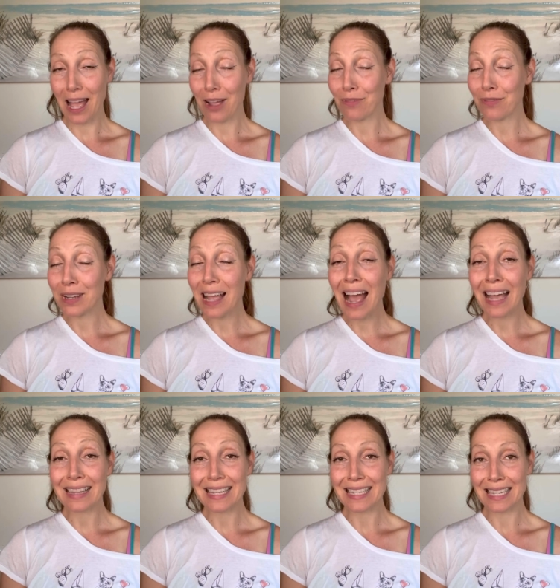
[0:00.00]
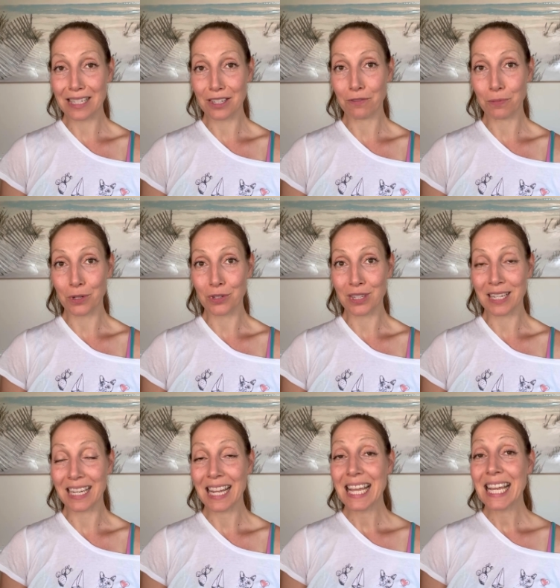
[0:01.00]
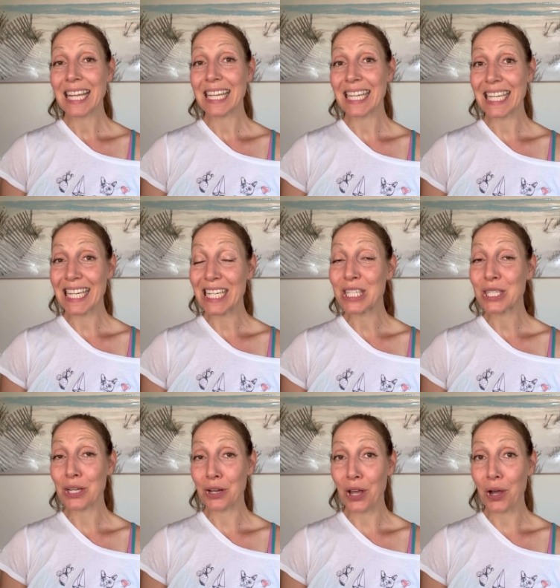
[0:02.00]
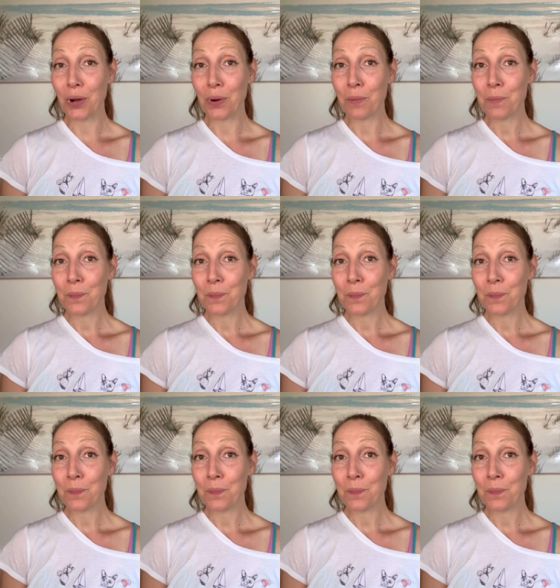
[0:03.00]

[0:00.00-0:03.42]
every highly sensitive person needs to know.